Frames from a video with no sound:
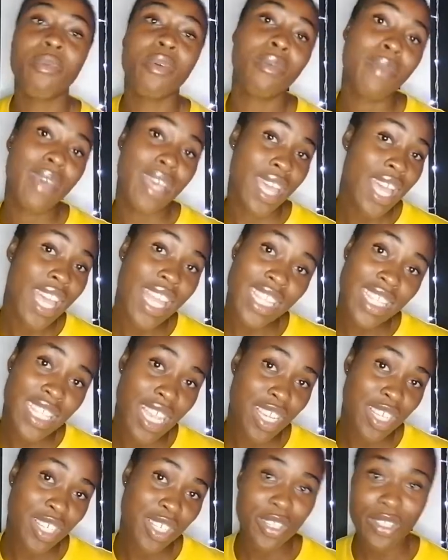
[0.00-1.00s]
but my hair
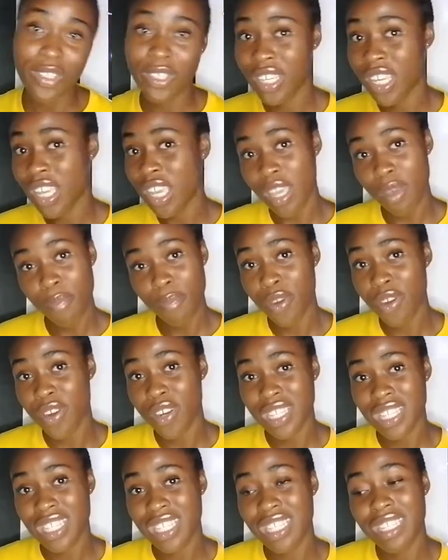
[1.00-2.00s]
texture, hair
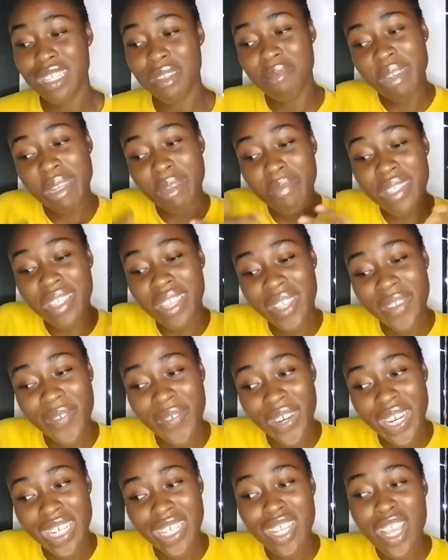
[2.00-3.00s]
porosity might be
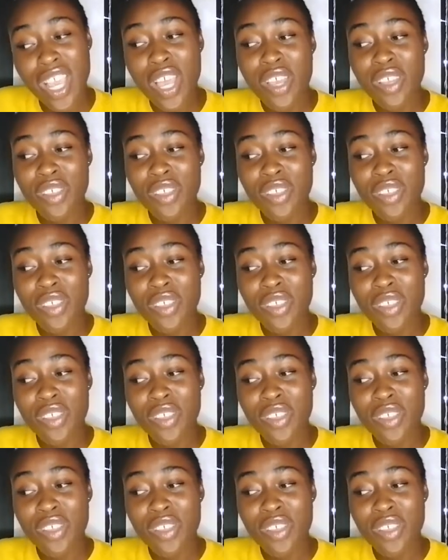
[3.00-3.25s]
different.